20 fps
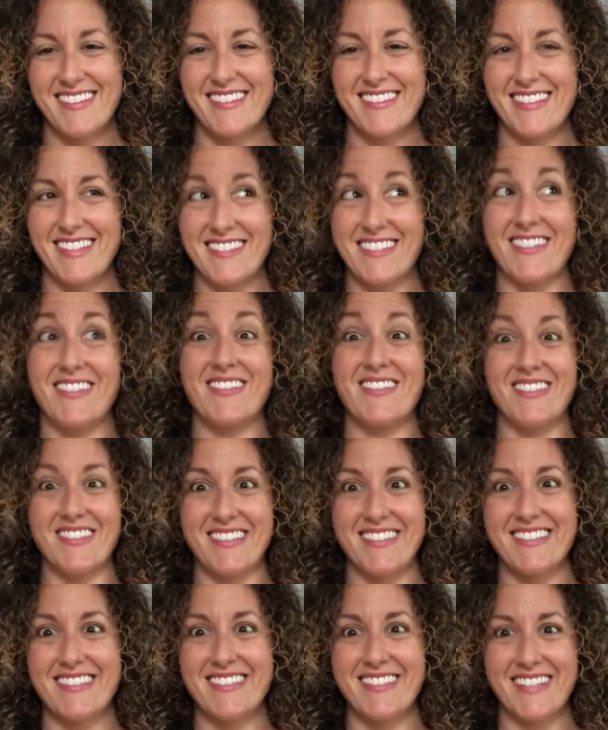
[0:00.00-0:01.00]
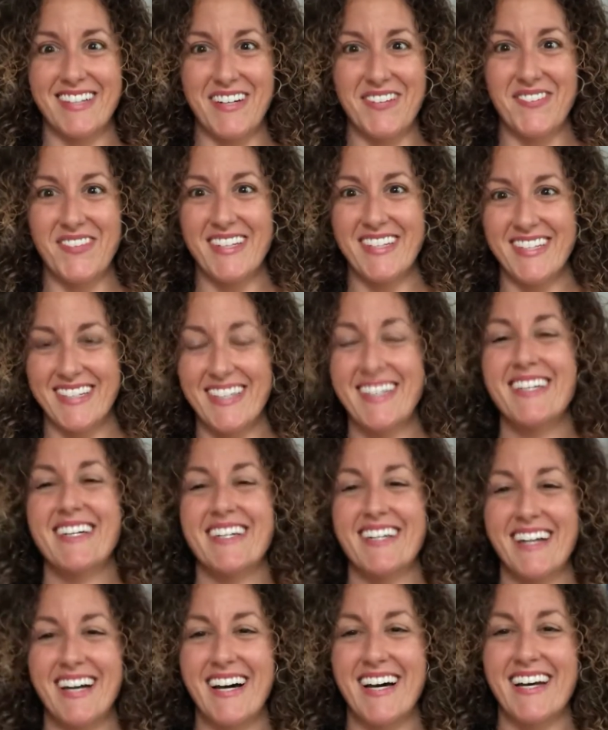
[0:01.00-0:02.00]
That's a whole other topic.
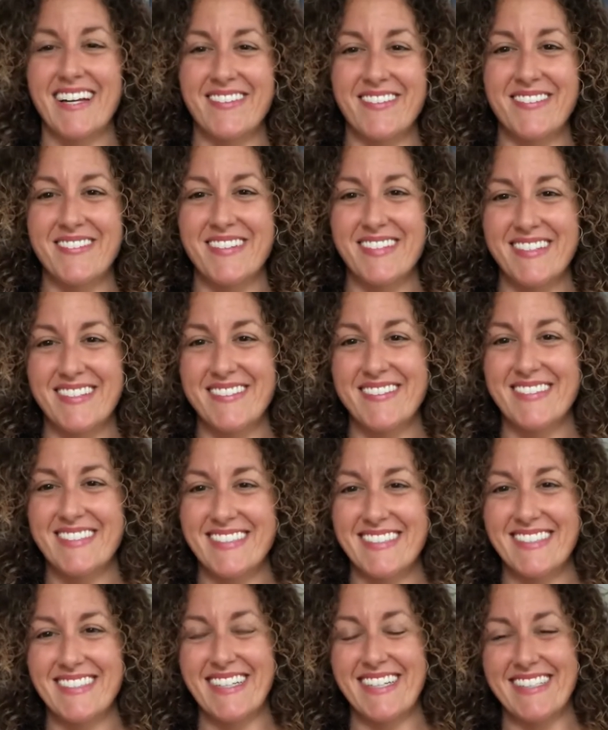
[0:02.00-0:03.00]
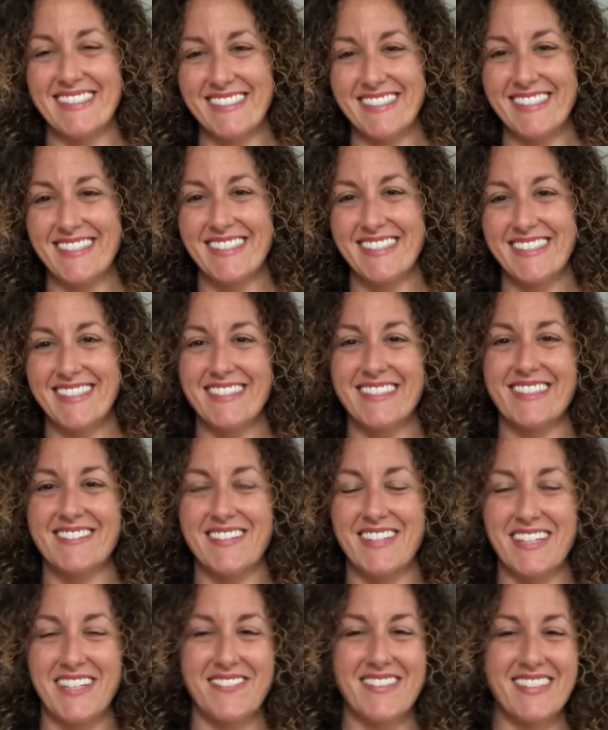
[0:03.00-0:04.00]
I don't really want to tangent because I've
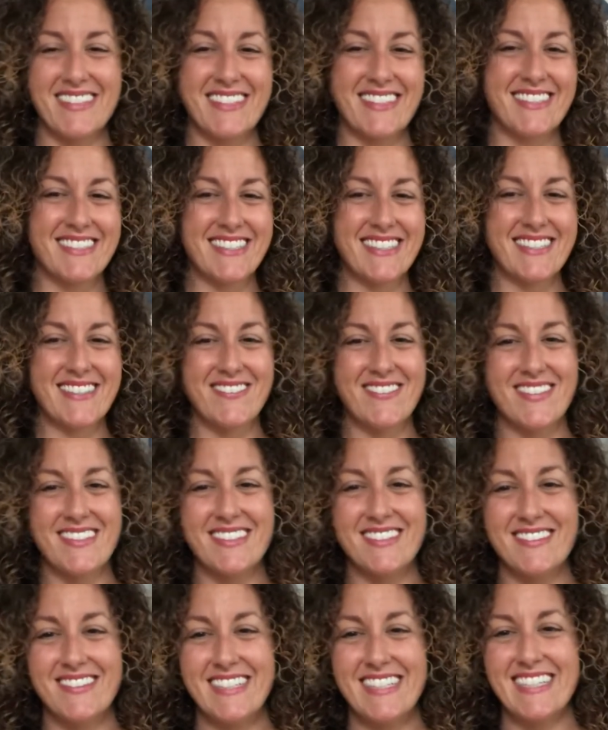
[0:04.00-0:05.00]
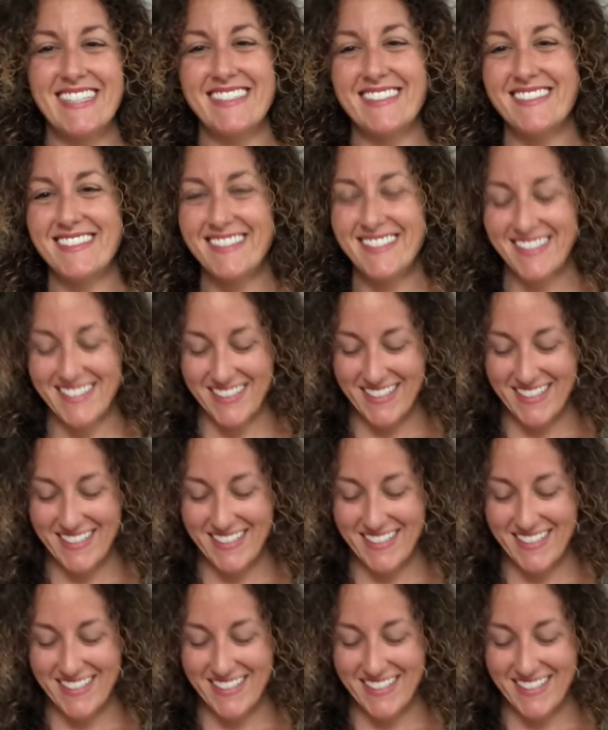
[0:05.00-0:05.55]
already been talking for a while.